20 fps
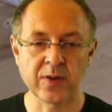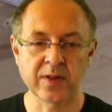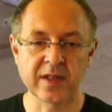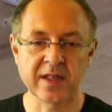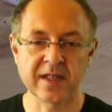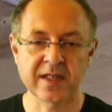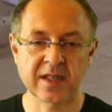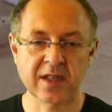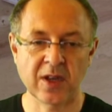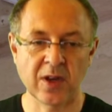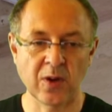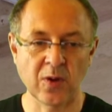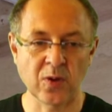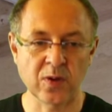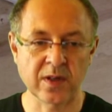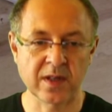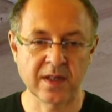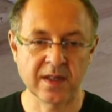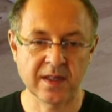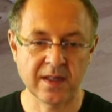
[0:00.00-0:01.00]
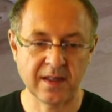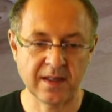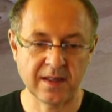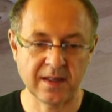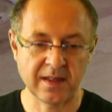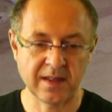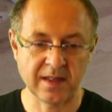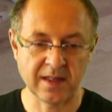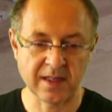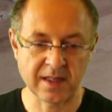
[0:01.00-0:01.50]
this code
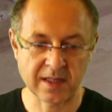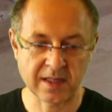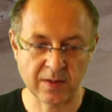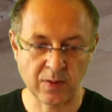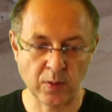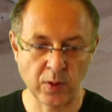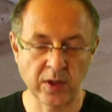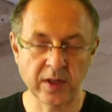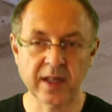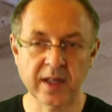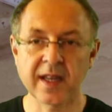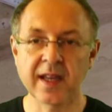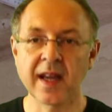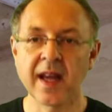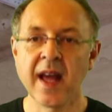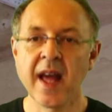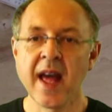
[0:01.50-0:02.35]
uh, is working.